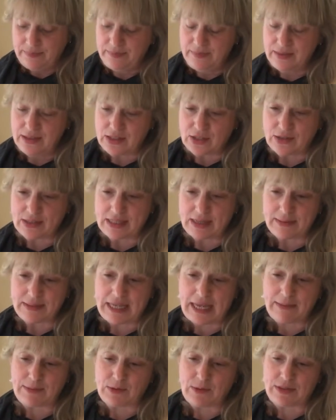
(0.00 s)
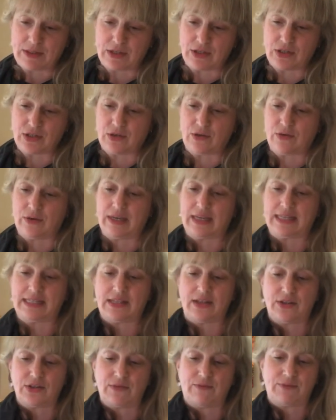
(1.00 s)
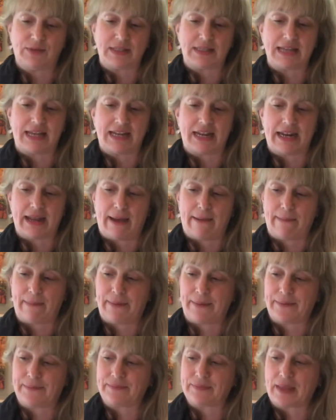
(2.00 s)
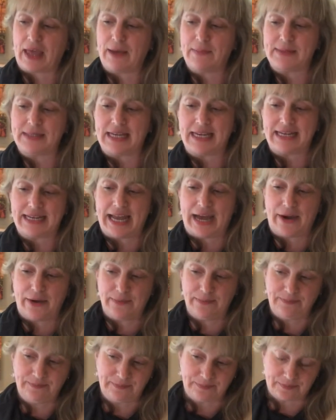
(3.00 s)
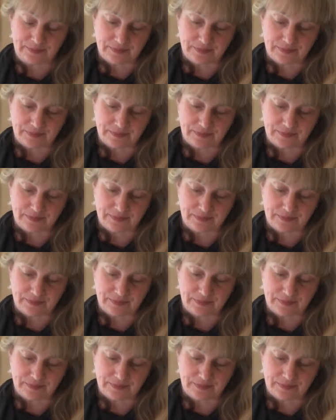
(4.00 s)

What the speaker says: So sometimes what they'll do is they'll set it up upside down,